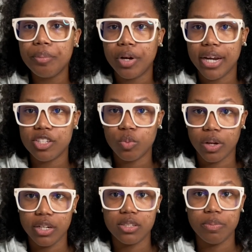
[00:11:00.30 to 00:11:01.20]
brands
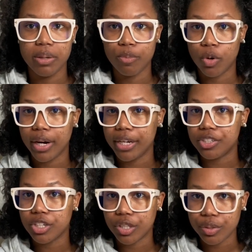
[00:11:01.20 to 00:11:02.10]
wanting to be more
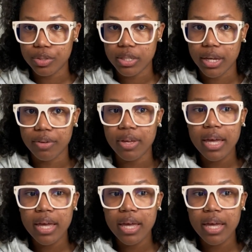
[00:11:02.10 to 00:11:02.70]
exclusive,